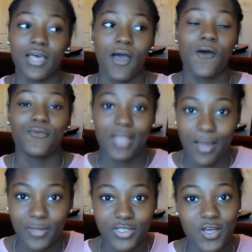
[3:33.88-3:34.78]
So
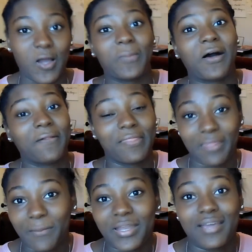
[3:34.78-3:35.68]
now I'm going to talk about
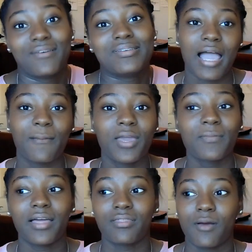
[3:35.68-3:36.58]
thumbnails. I
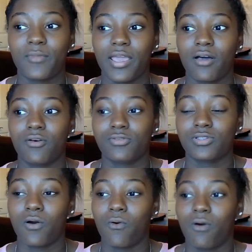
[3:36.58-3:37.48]
make my
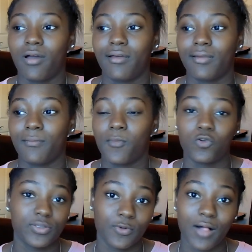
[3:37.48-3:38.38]
thumbnails on
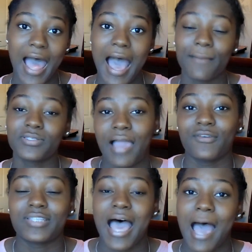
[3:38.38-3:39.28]
multiple apps. I
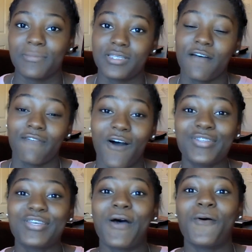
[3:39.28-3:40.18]
use the apps
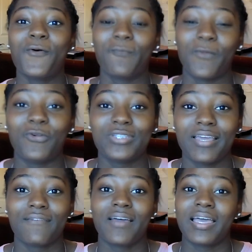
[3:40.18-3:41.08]
Fonto,
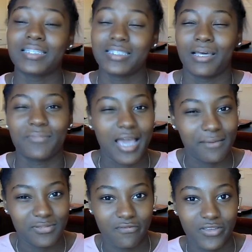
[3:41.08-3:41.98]
Moldiv,
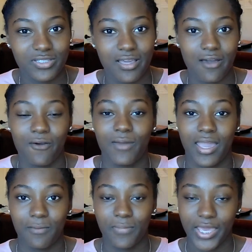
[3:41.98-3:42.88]
sometimes VSCO,
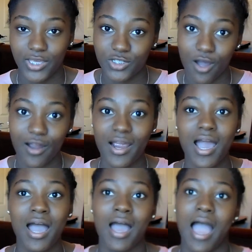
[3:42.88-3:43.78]
and PixArt.
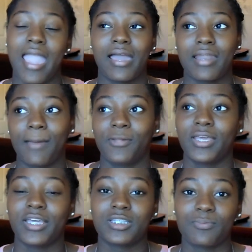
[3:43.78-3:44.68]
And I'm
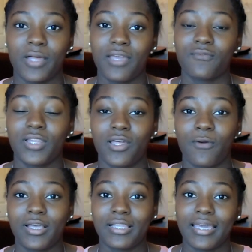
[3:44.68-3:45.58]
going to explain really
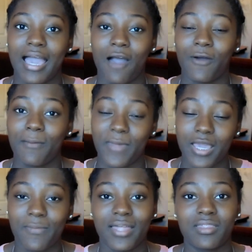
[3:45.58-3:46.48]
quickly how I
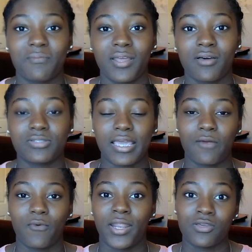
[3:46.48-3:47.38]
make my thumbnails
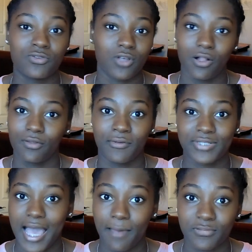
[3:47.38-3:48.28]
and what I use all of
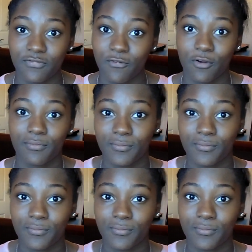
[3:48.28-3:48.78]
those apps for.